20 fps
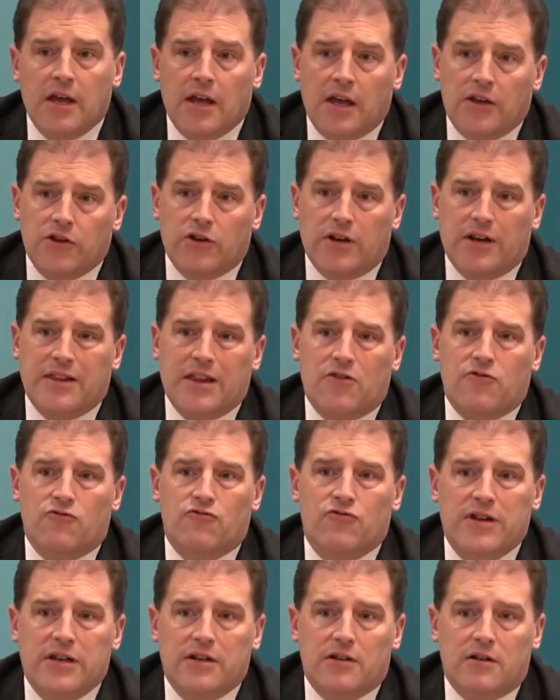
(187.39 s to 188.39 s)
you're getting that
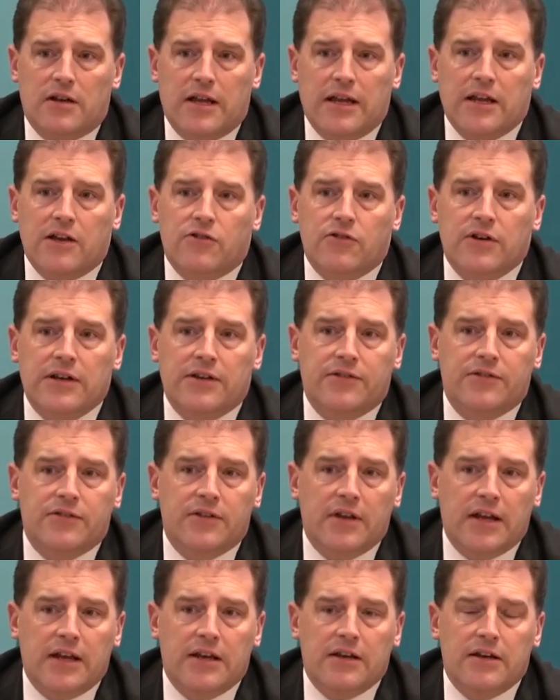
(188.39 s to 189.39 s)
real increase
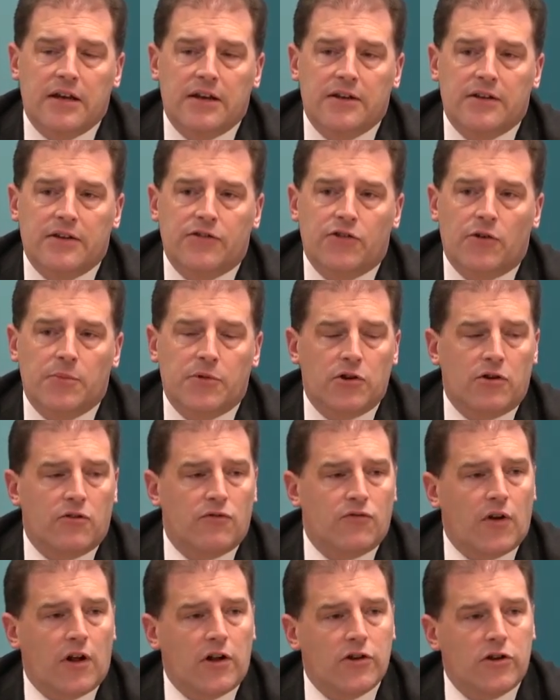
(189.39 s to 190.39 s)
in consumption or
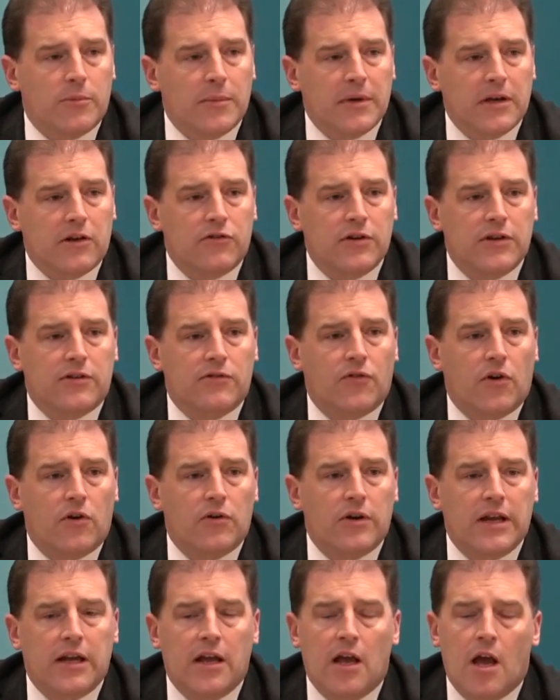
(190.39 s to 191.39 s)
volume increase of
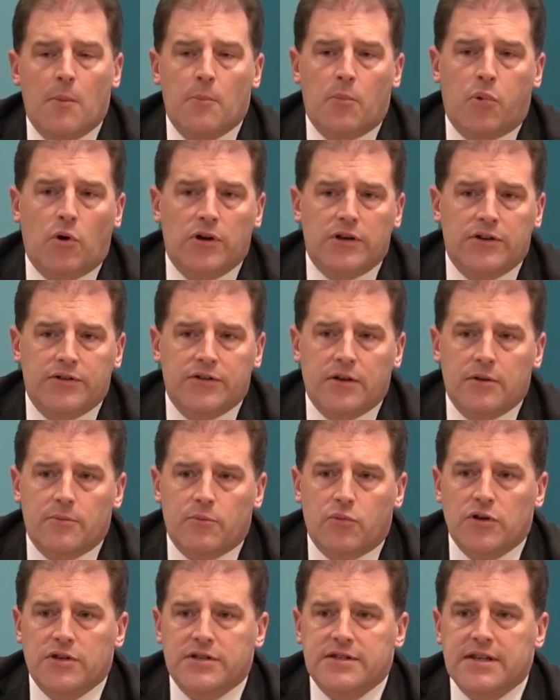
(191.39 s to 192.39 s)
only
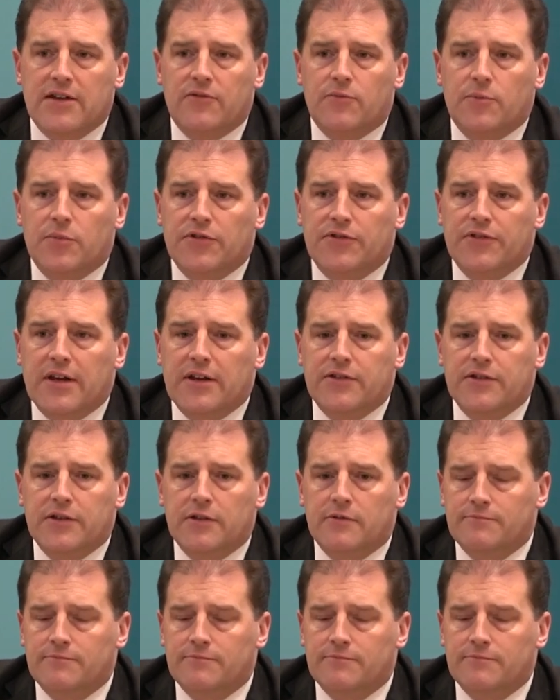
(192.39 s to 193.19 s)
0.7%.